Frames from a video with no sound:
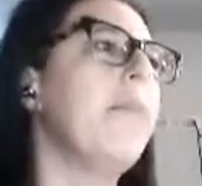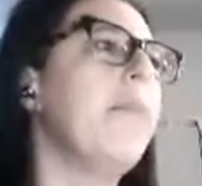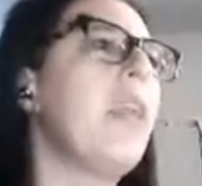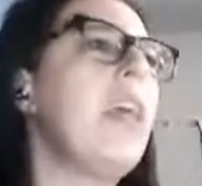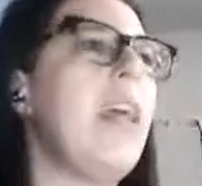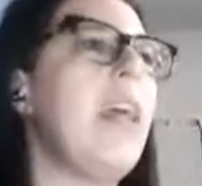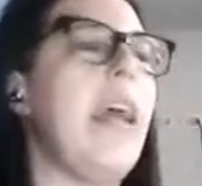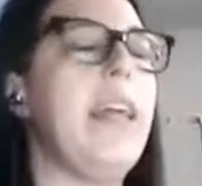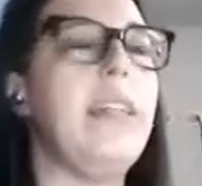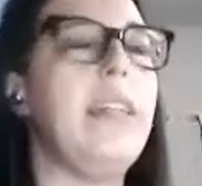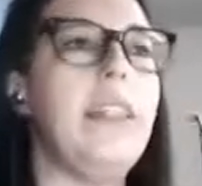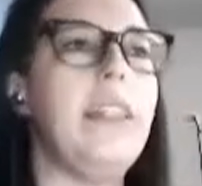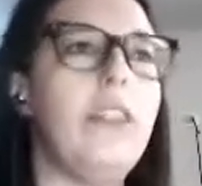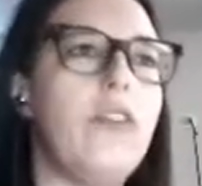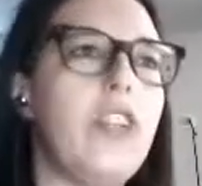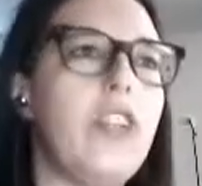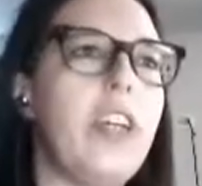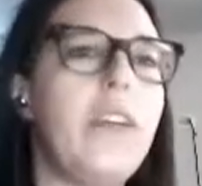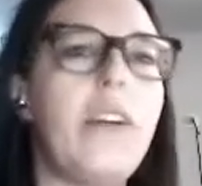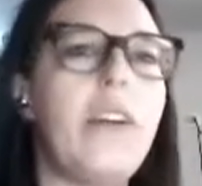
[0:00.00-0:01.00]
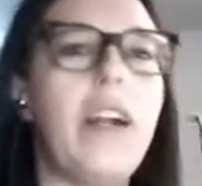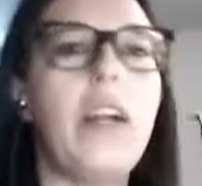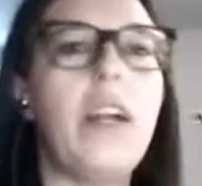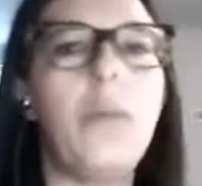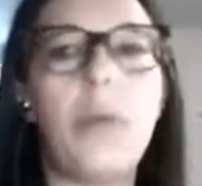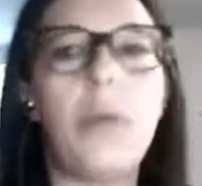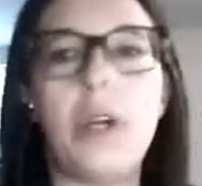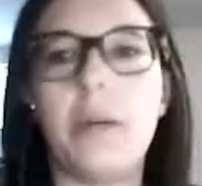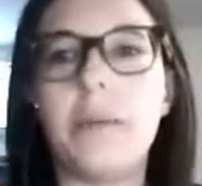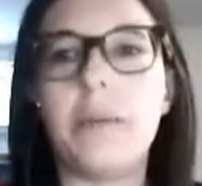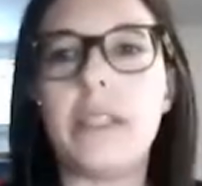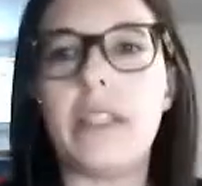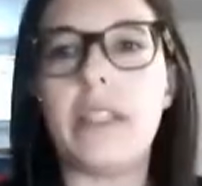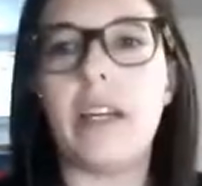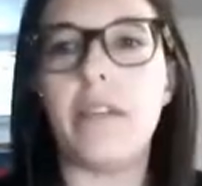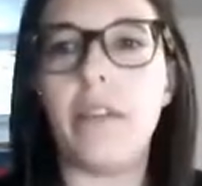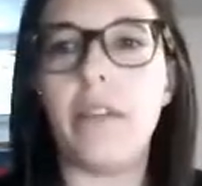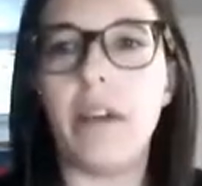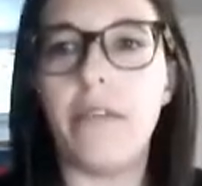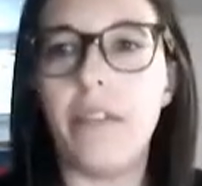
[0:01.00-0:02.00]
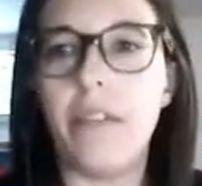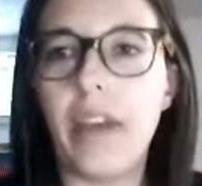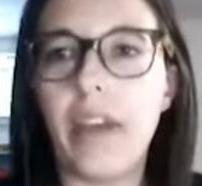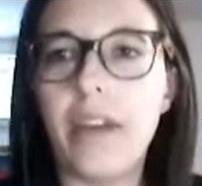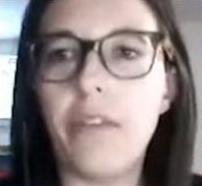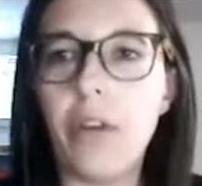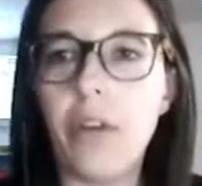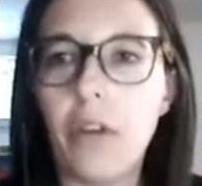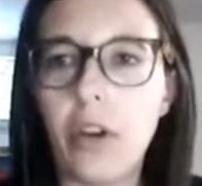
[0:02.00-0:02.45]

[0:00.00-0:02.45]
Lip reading: And in general, we observe a very